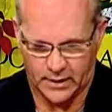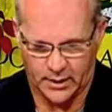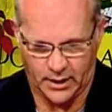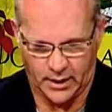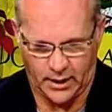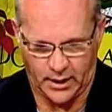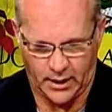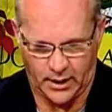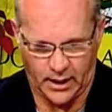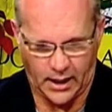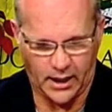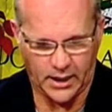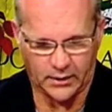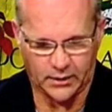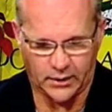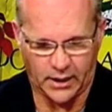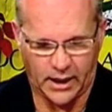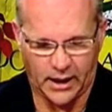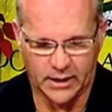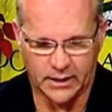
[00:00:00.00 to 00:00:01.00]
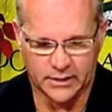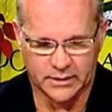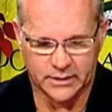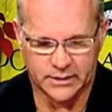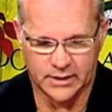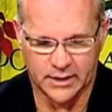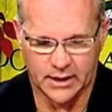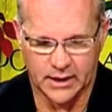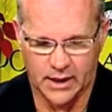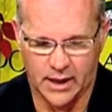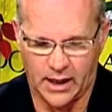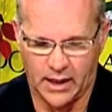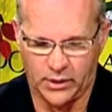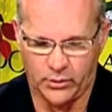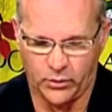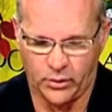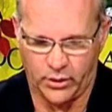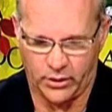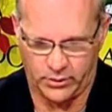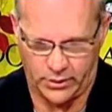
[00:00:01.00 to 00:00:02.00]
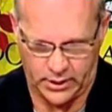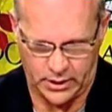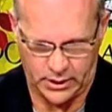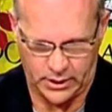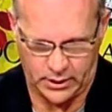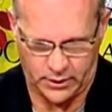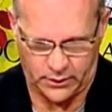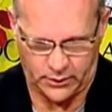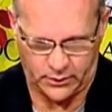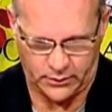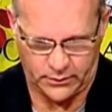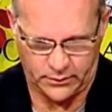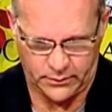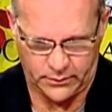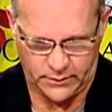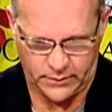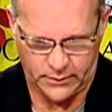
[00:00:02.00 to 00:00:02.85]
Uh, I don't. I didn't see it anywhere in here.